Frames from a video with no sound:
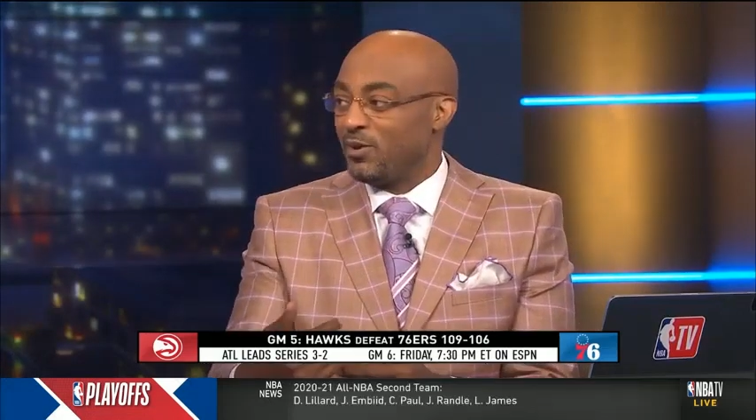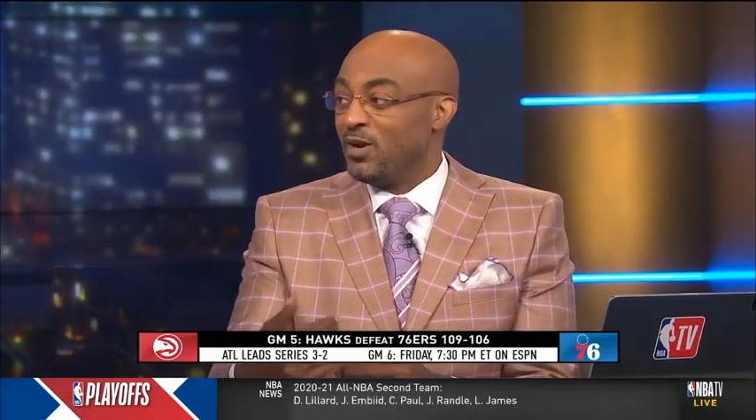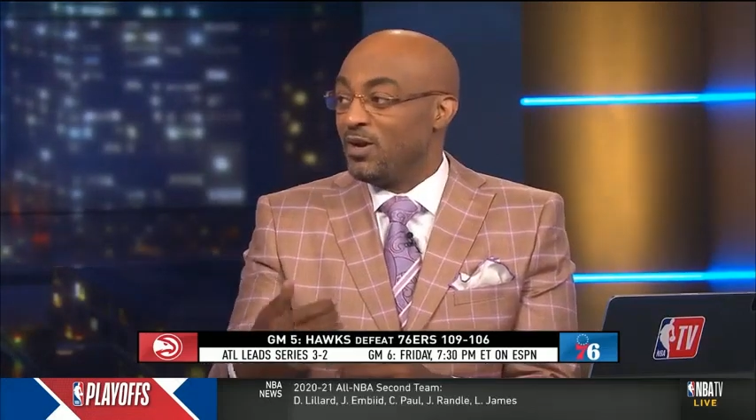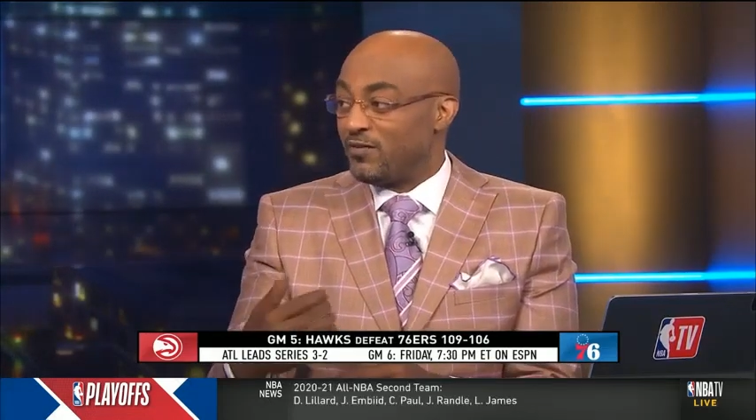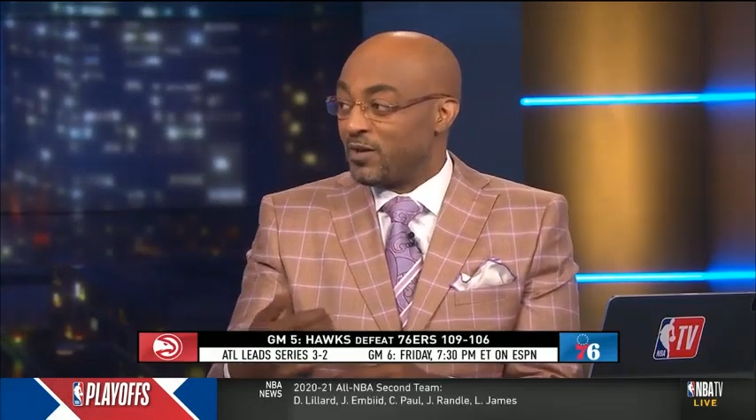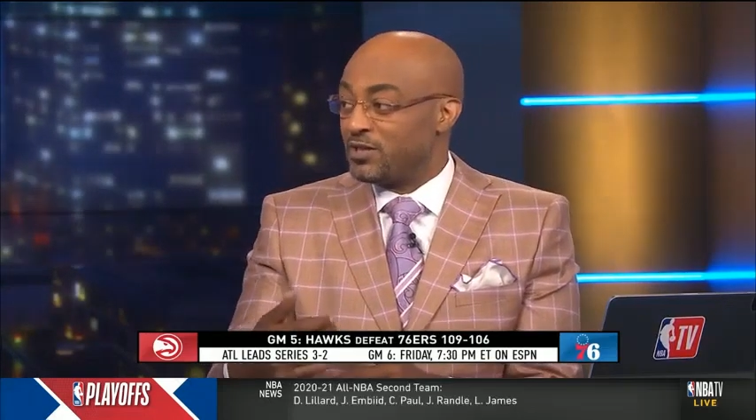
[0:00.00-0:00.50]

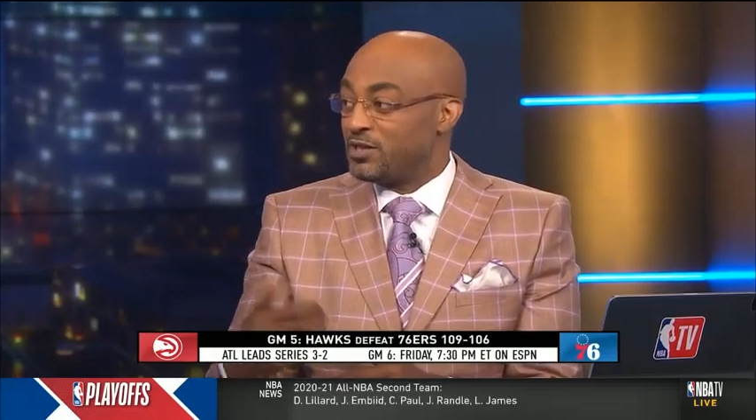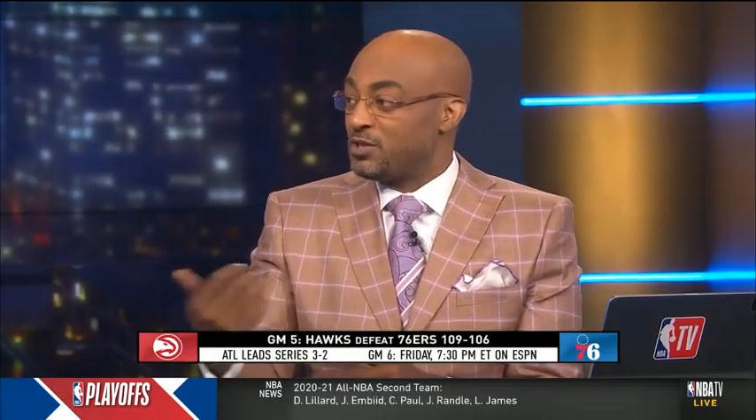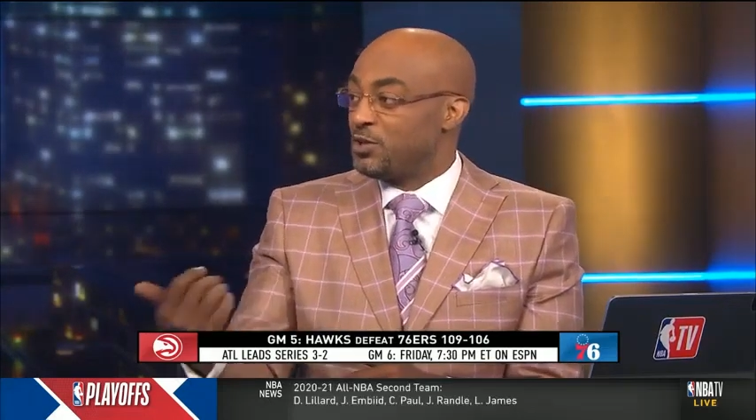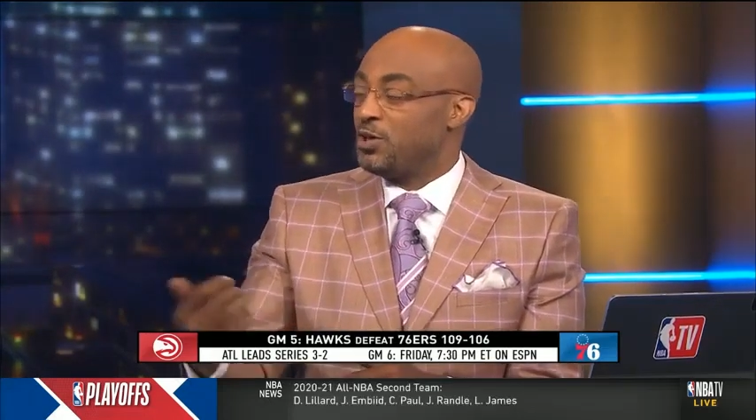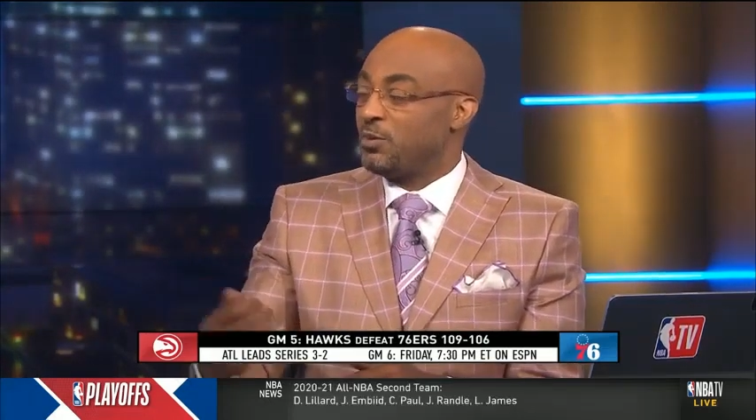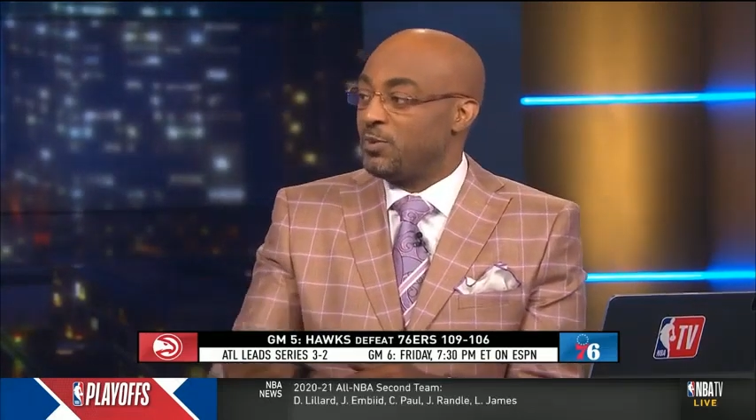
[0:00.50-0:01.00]
Versus, to
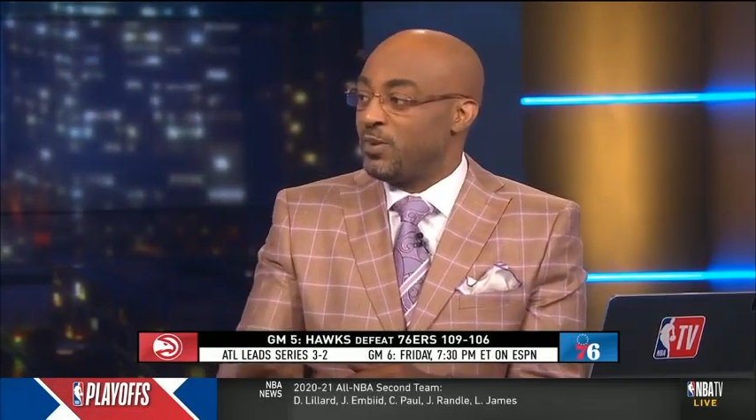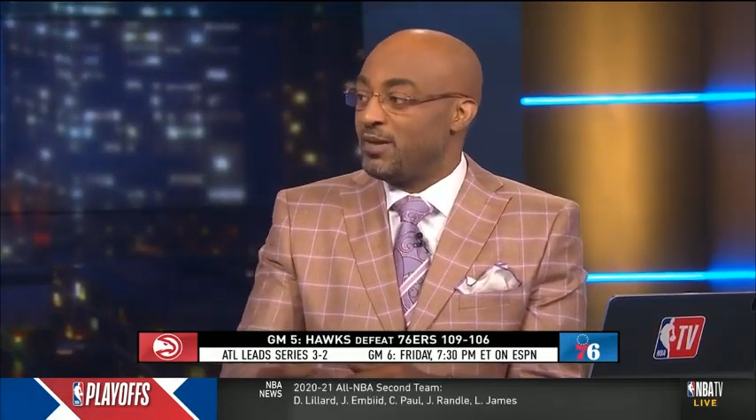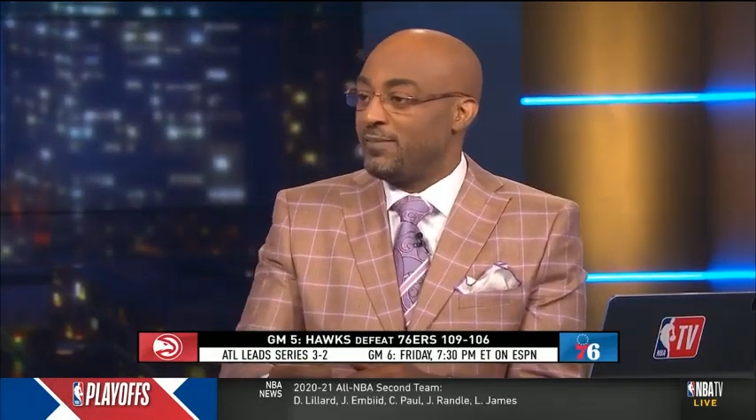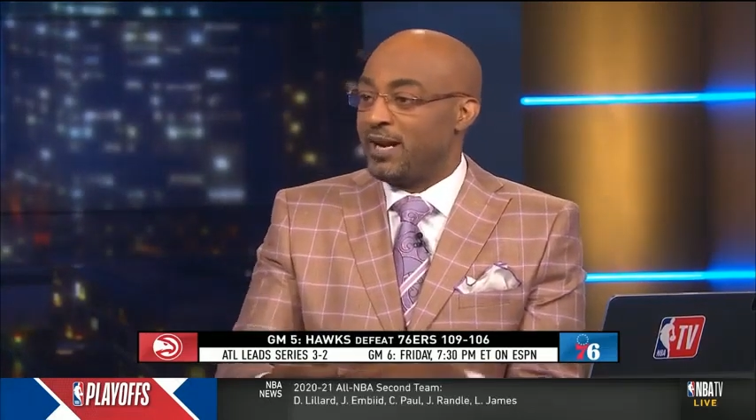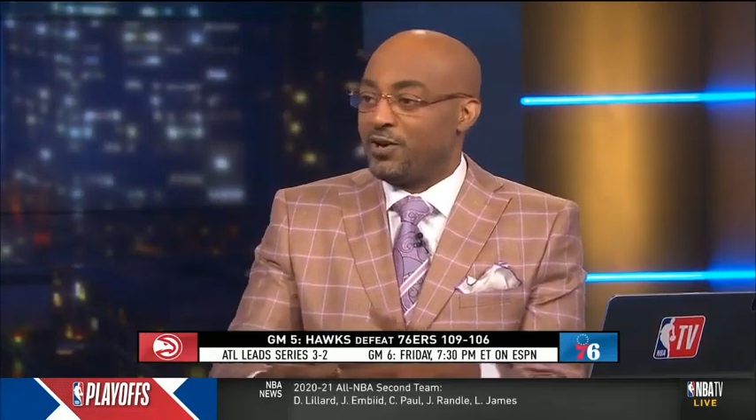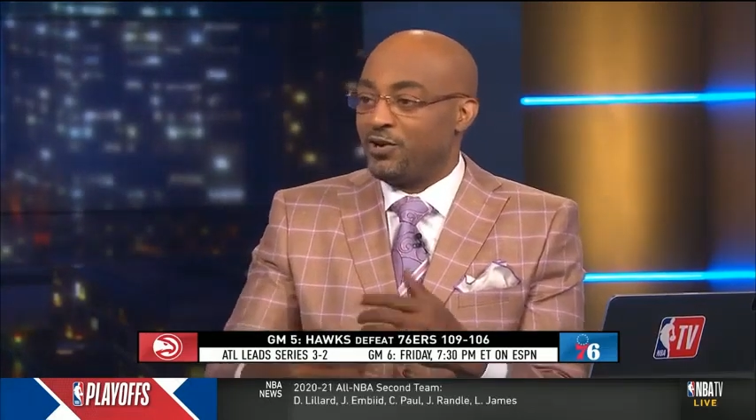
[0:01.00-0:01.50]
your point,
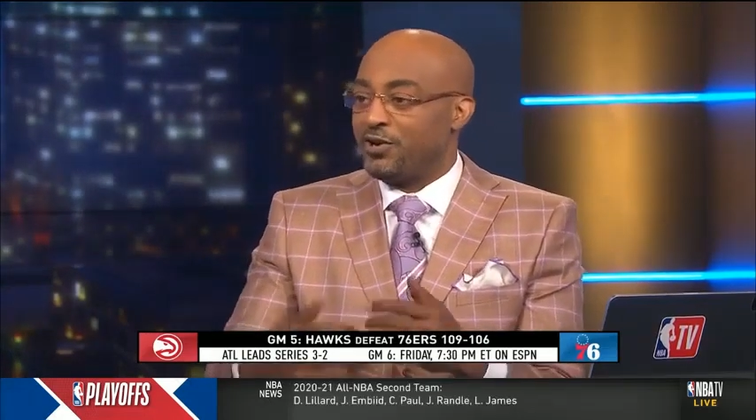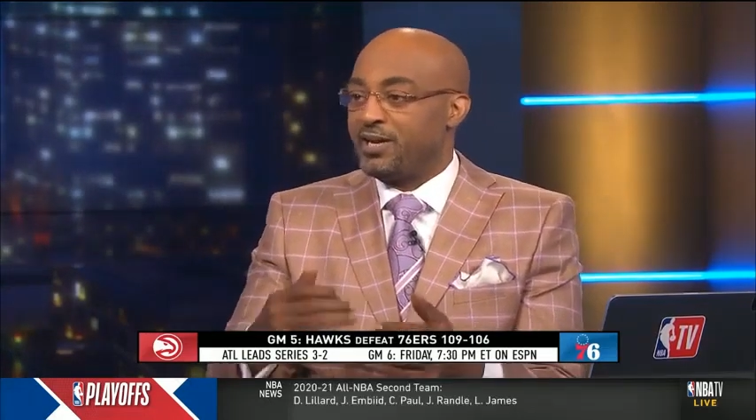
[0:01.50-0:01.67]
Matt, earlier in the